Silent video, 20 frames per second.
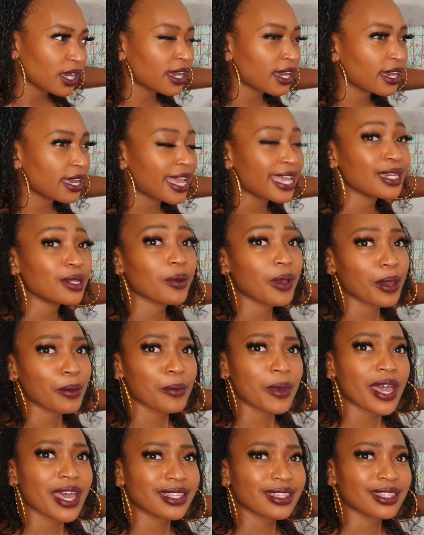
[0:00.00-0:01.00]
anywhere
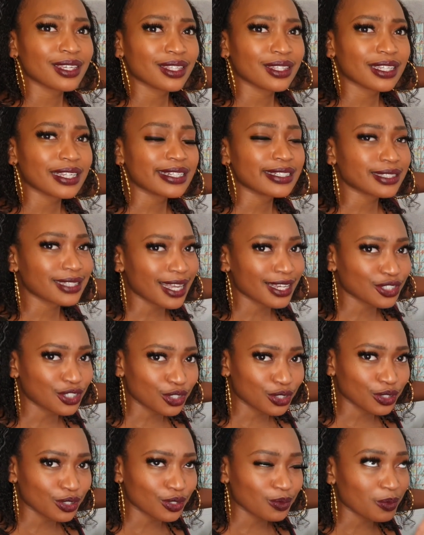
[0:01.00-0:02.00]
where it's actually
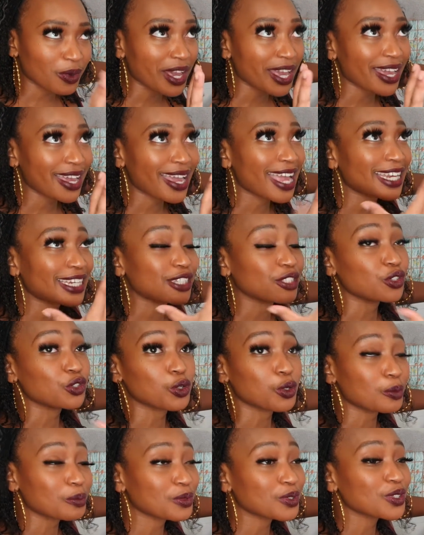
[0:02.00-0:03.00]
gonna, where any
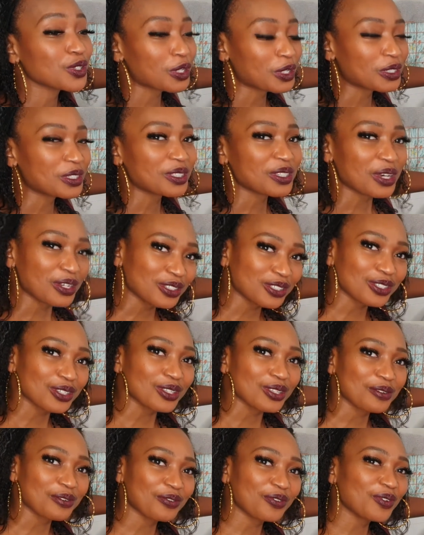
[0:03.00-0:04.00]
drops could touch the
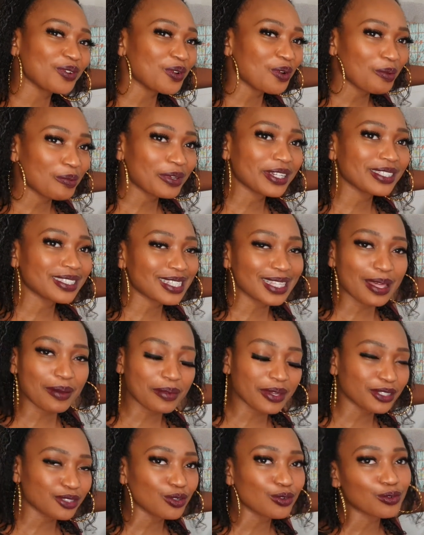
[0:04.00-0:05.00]
floor, because then that
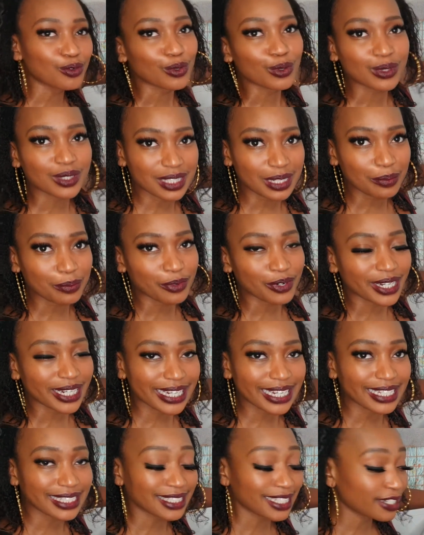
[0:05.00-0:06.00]
makes your floor slippery,
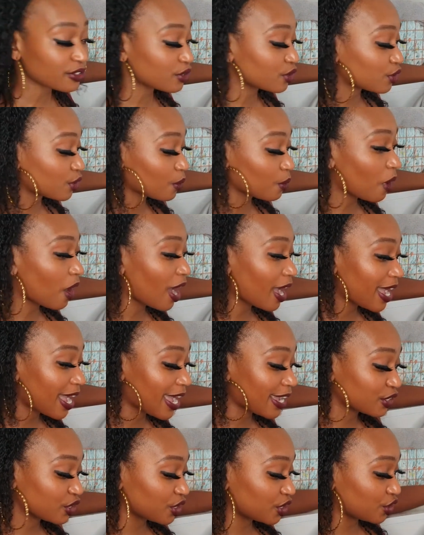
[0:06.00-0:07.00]
etc. So I
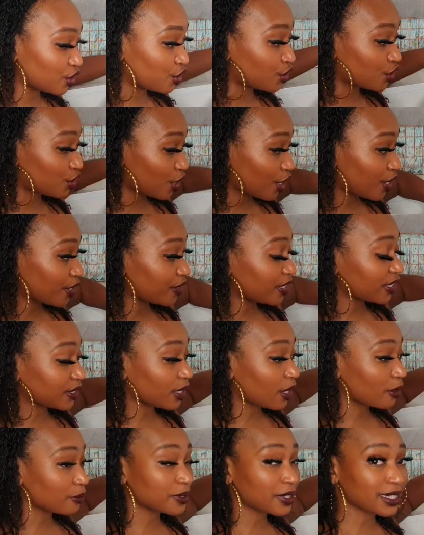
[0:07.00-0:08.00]
actually just turn this
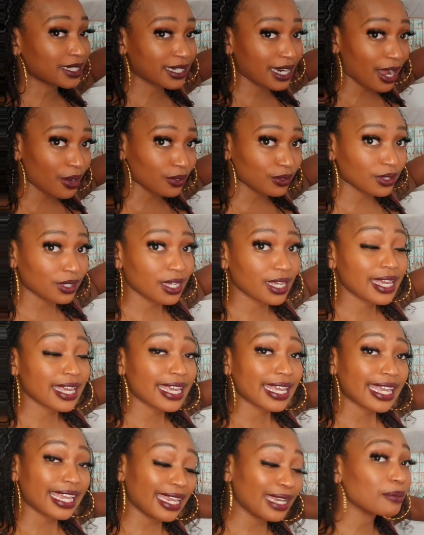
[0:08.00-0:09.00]
upside down
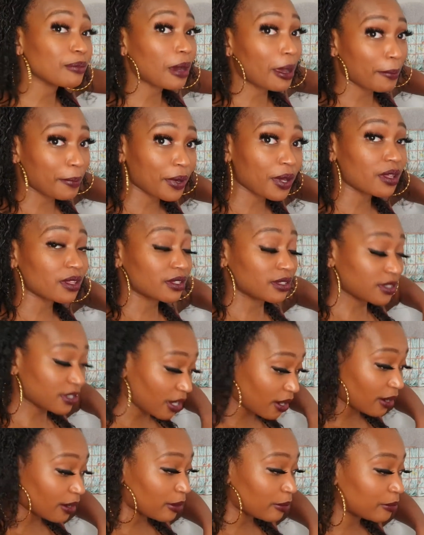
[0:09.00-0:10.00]
in my
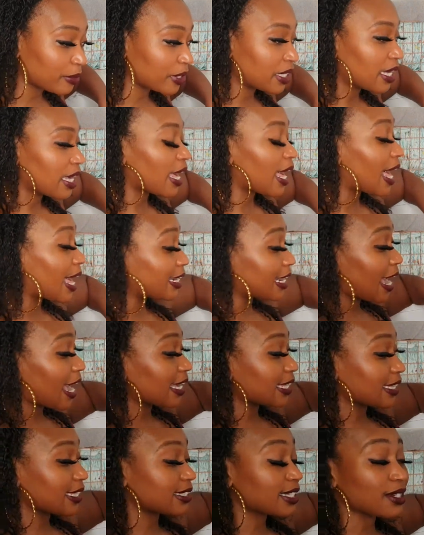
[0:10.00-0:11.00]
bathtub and hang
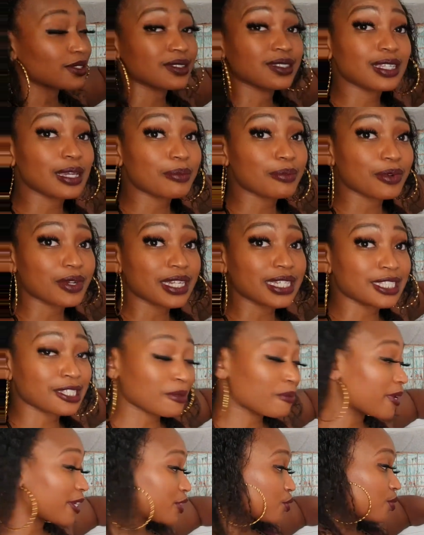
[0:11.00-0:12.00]
this out separately to
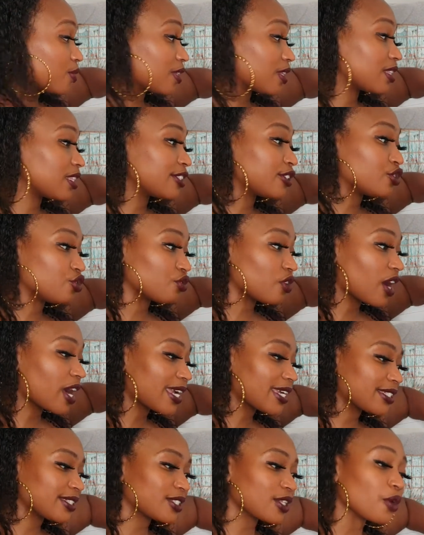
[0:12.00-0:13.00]
make sure that this
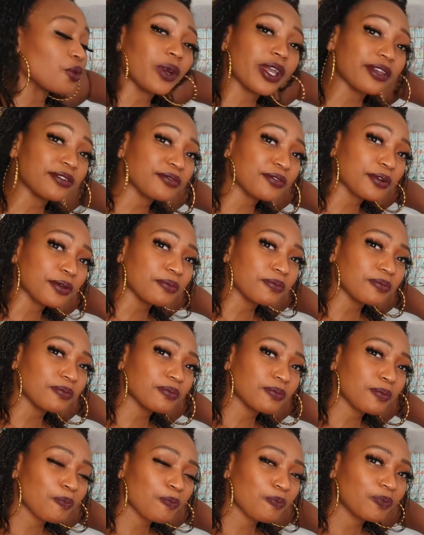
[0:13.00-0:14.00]
dries away from
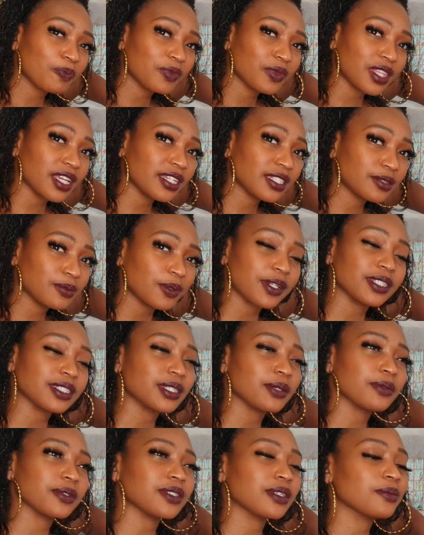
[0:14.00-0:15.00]
this, because there
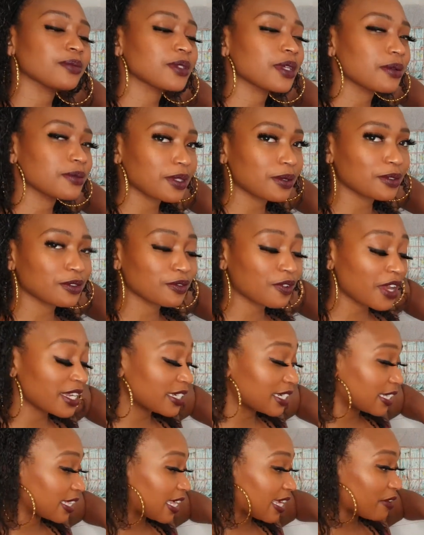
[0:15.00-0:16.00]
was sometimes I was finding
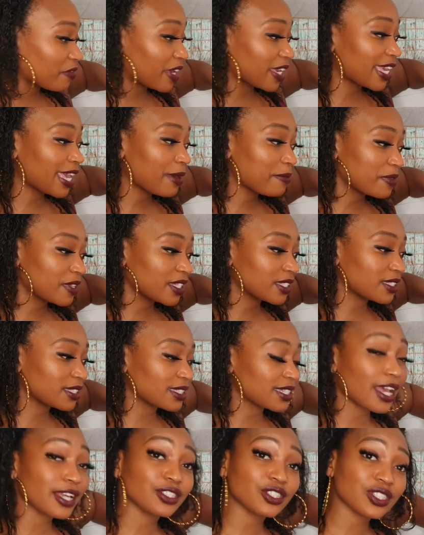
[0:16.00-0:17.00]
that if I kept this
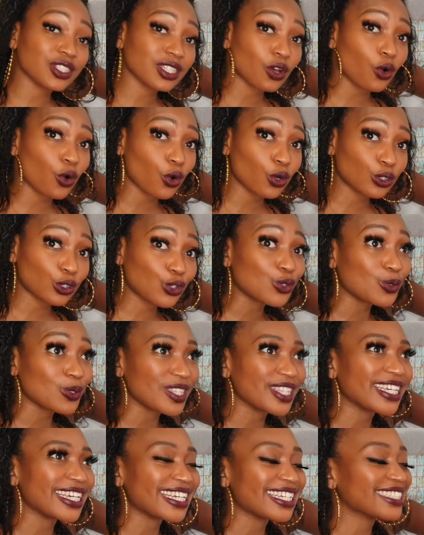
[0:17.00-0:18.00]
attached to
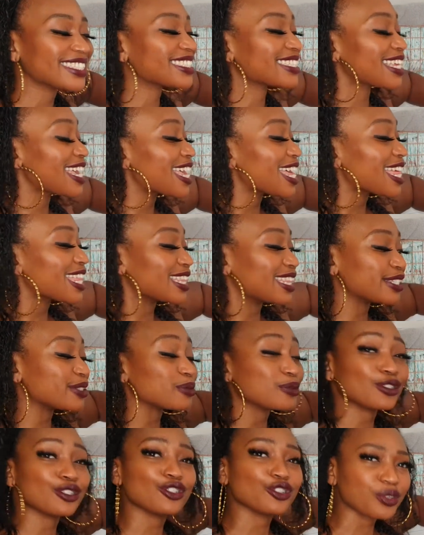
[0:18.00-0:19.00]
this
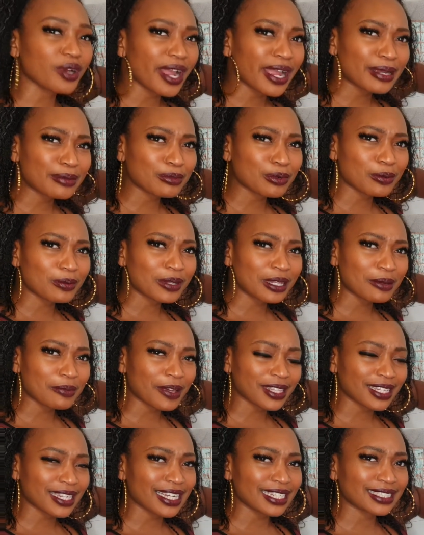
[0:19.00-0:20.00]
wasn't drying properly by the
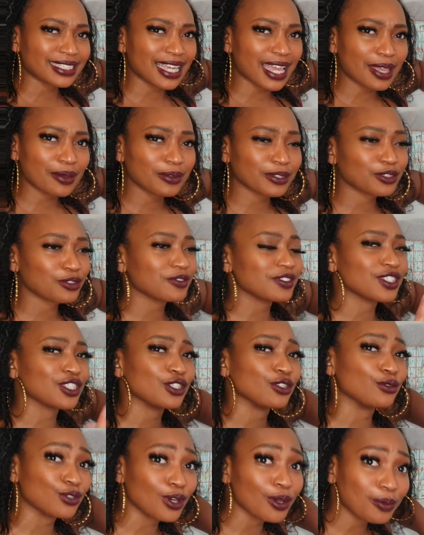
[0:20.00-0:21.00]
next day, which obviously you
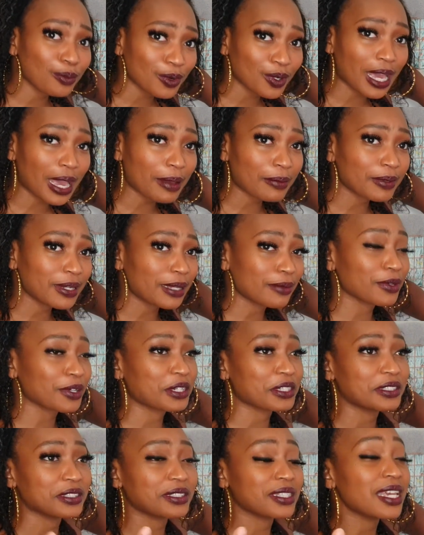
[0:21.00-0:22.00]
don't want happening,
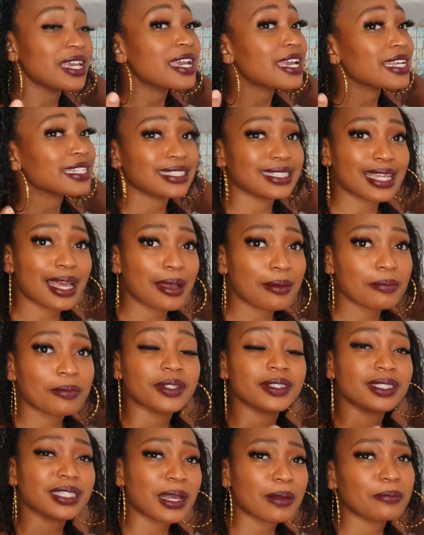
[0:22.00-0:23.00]
because damp and
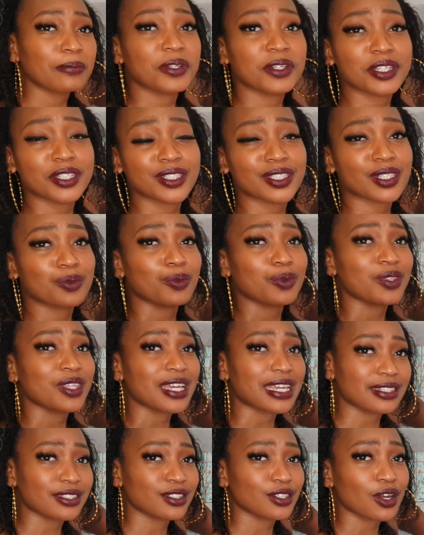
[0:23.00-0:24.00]
dampness will then
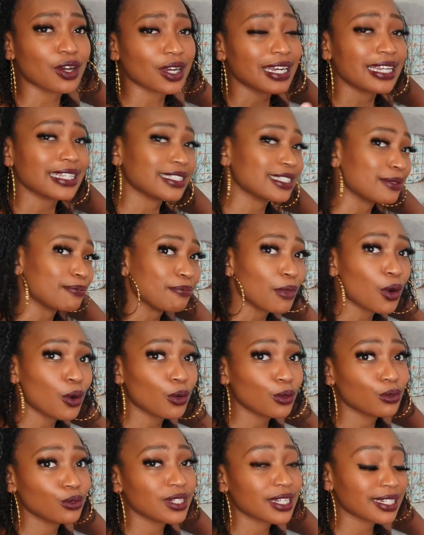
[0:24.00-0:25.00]
start collecting
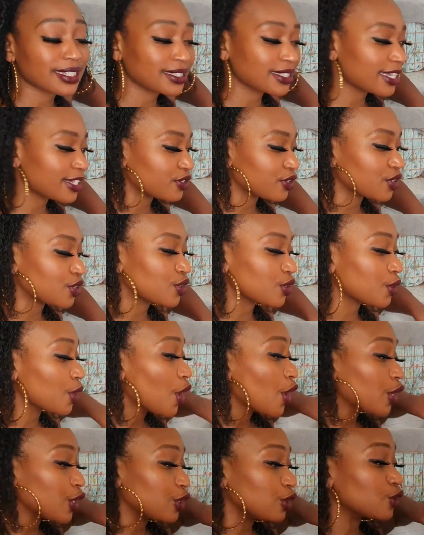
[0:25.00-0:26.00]
mold, etc. So
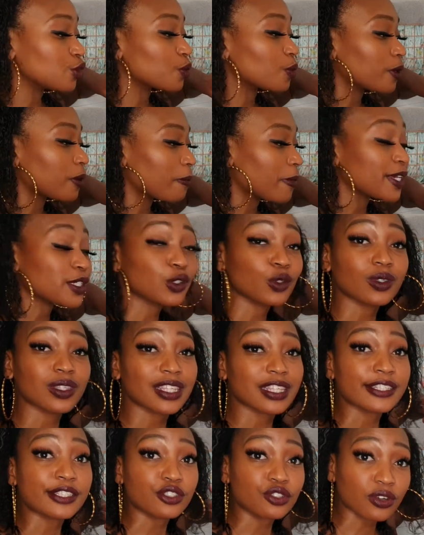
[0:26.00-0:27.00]
you just want to make sure that
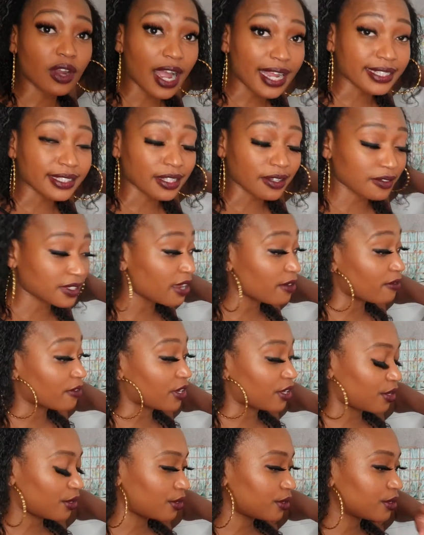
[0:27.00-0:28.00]
this dries after every
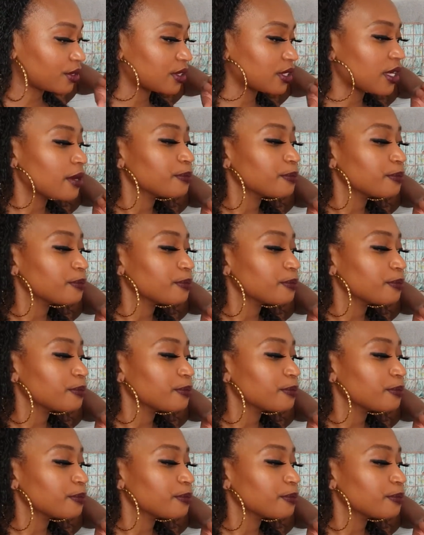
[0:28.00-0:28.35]
use.